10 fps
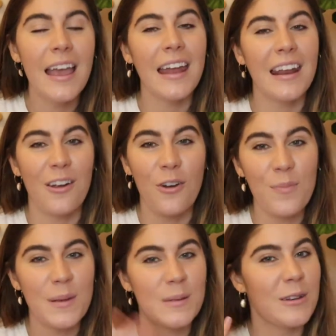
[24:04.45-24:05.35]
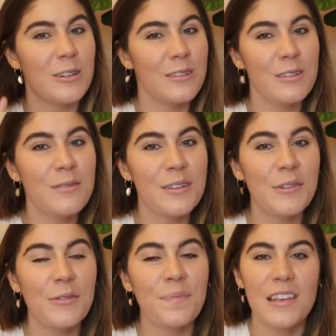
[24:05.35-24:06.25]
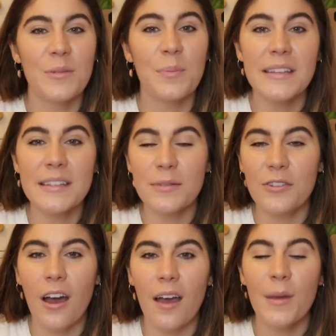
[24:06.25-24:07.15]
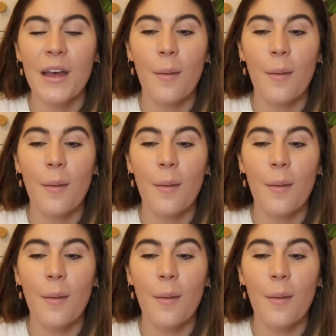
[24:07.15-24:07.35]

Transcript: and I hope as much as you do. So please subscribe.